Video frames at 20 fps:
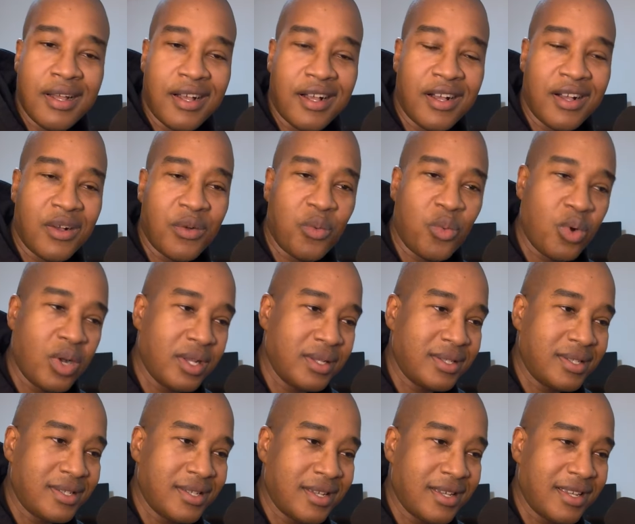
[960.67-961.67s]
Uh,
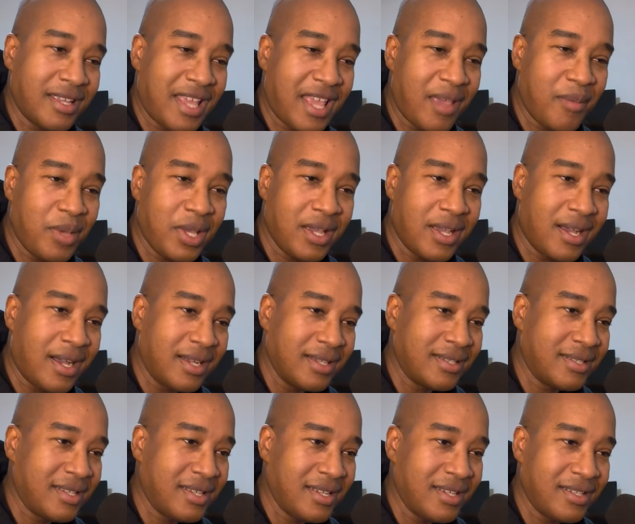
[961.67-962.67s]
what uh, gaming
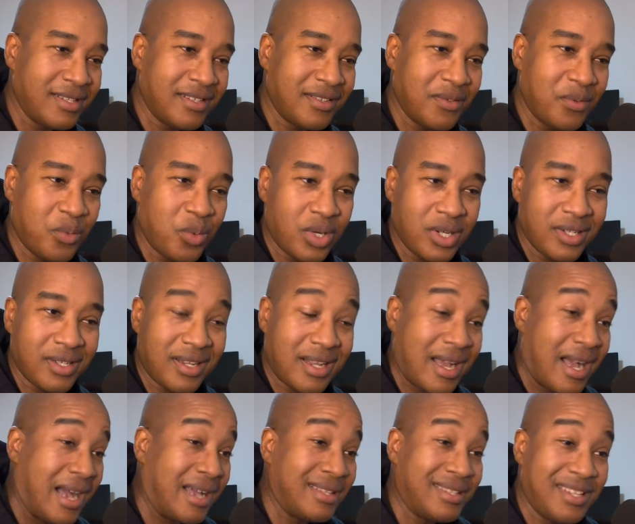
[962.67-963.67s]
content, what
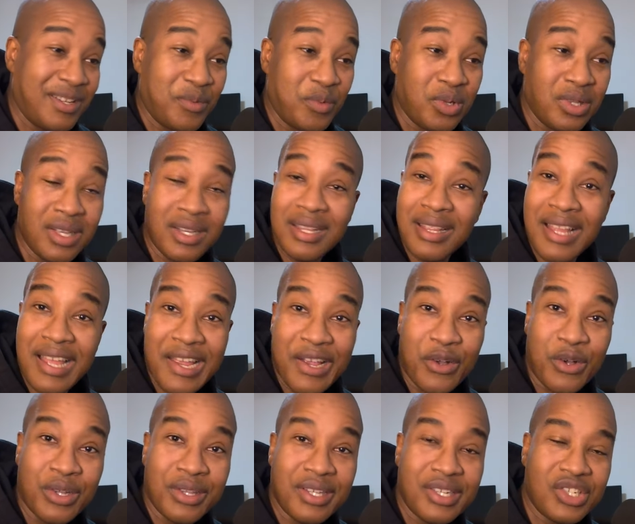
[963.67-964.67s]
content will look like
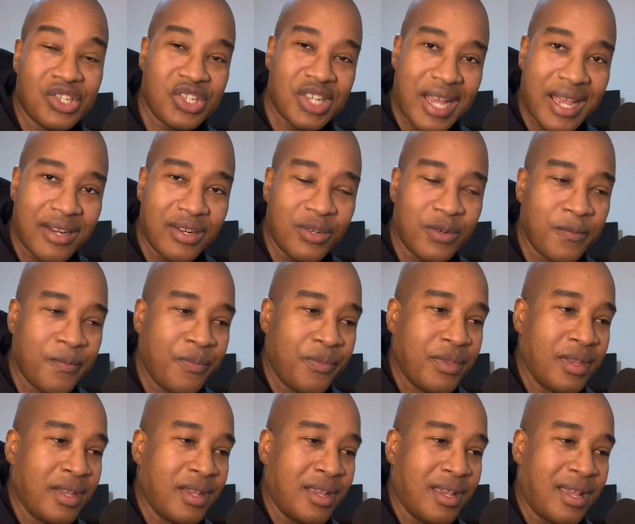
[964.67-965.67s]
on this channel,
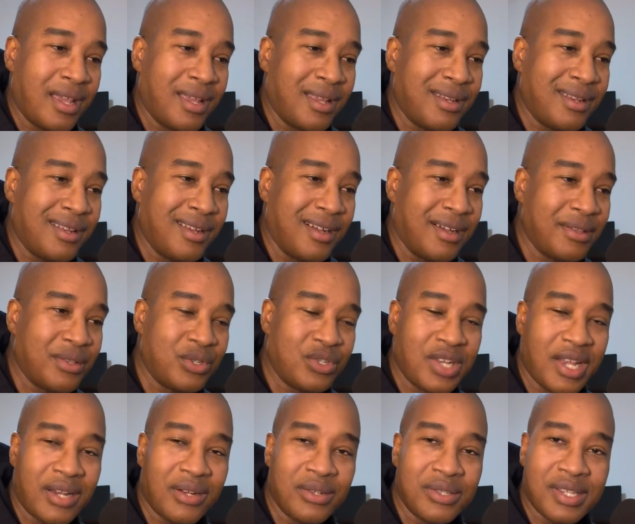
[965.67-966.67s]
and other
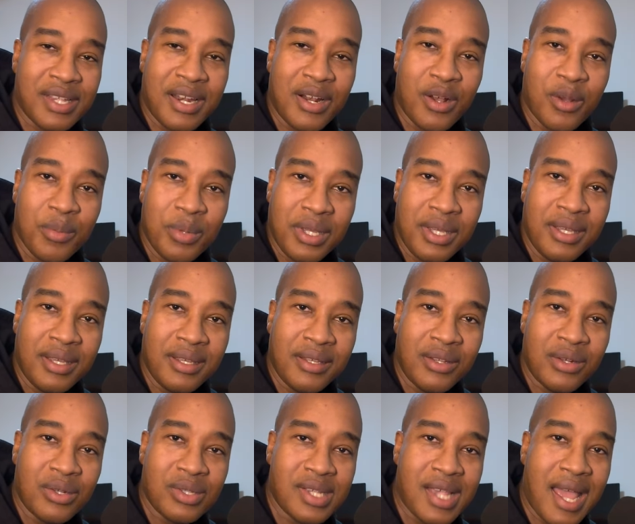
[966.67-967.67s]
channels that I'll be,
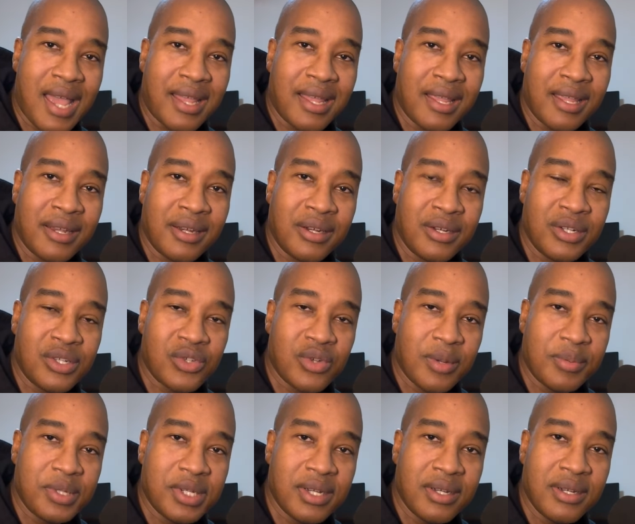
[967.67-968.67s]
you know, tagging in the
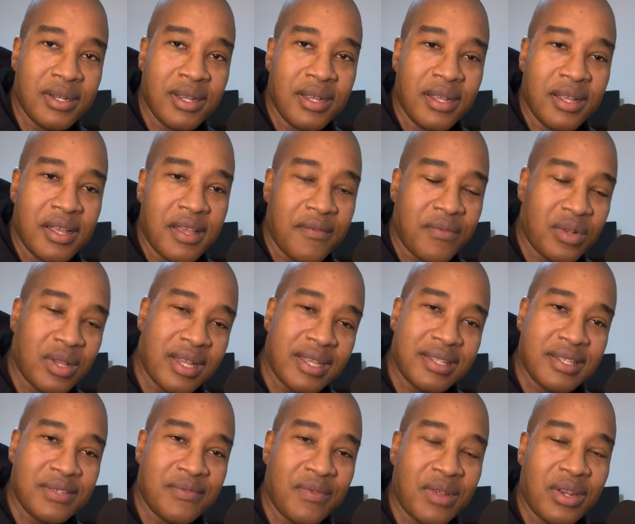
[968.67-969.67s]
description. If you like
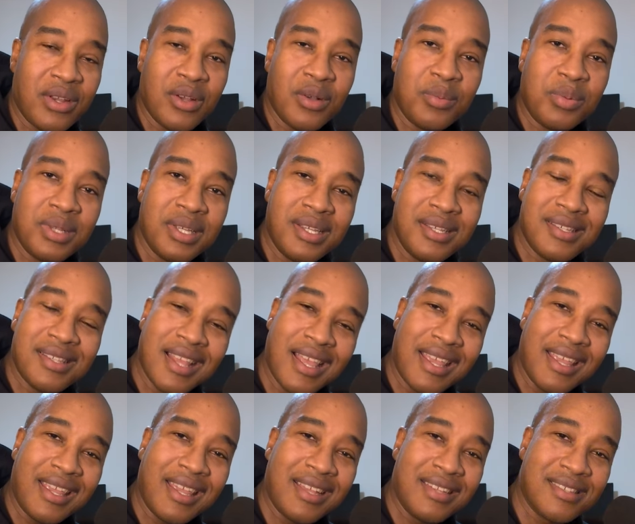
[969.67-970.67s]
this video, please
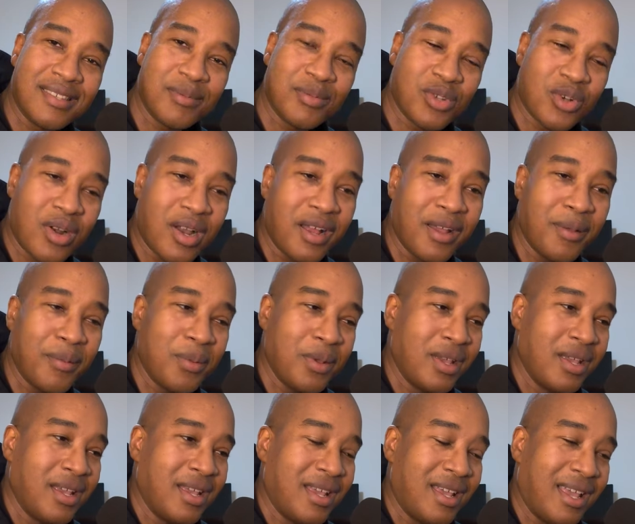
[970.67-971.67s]
like and subscribe,
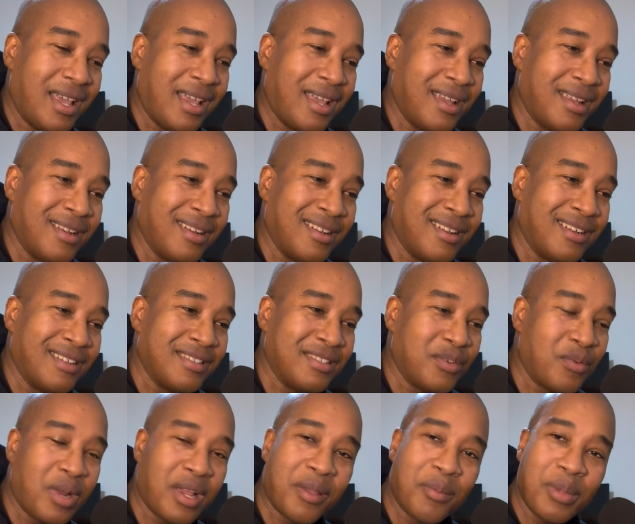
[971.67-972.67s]
and uh,
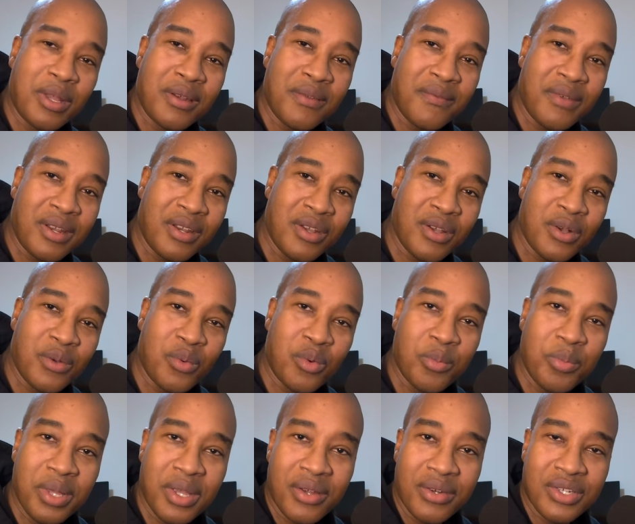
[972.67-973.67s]
the recommended video will
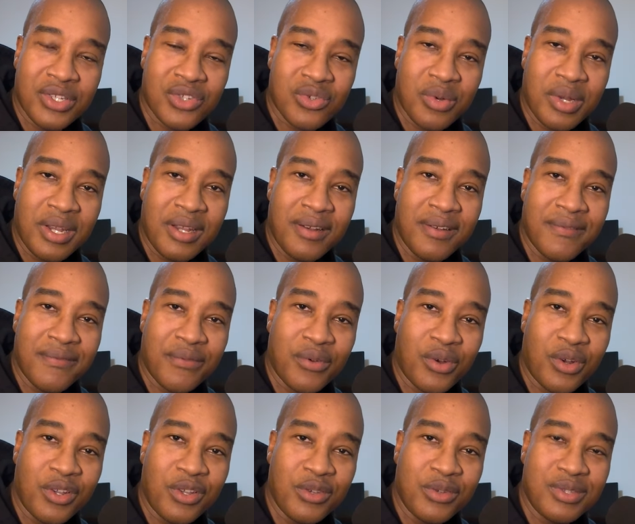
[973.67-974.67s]
be on the screen
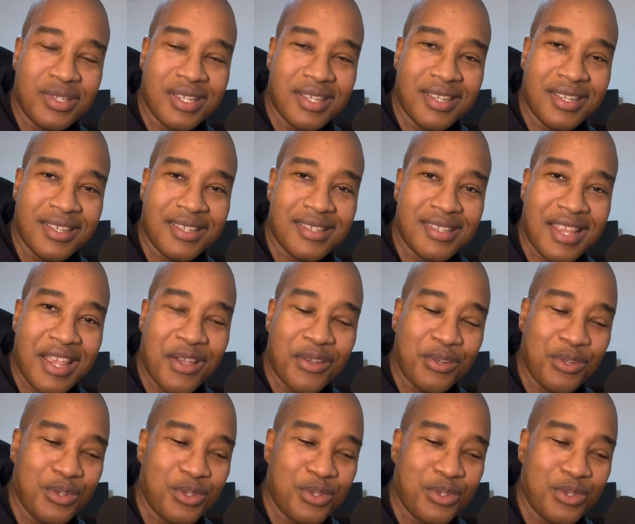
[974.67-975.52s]
for you to stay on